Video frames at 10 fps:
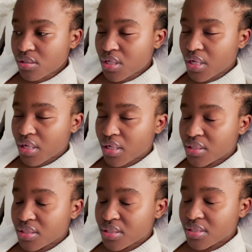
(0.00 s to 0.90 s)

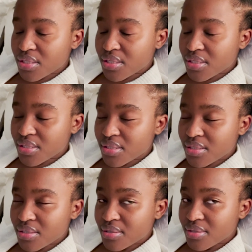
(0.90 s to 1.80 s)
And
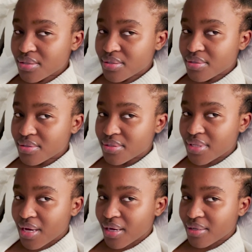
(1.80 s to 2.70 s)

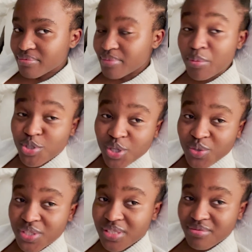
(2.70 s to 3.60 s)
yeah, I'm just
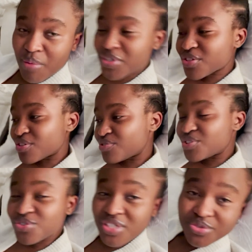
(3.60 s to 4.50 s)
gonna
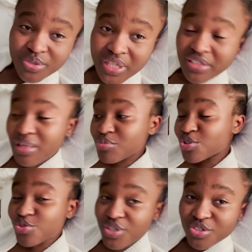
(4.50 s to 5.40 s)
do this real quick because I'm
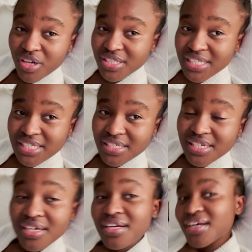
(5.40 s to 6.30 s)
so exhausted.
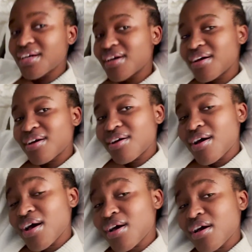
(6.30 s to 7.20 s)

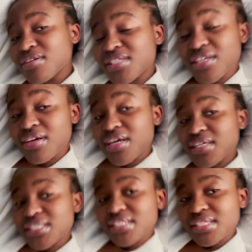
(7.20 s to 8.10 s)
I'll see you
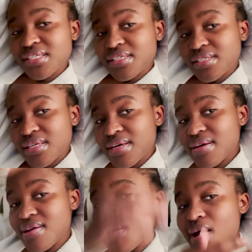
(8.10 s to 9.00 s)
guys
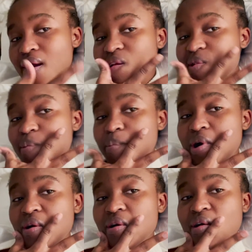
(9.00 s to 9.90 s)

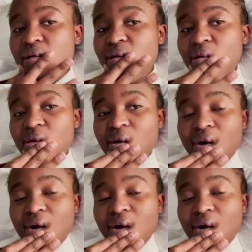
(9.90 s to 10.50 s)
tomorrow.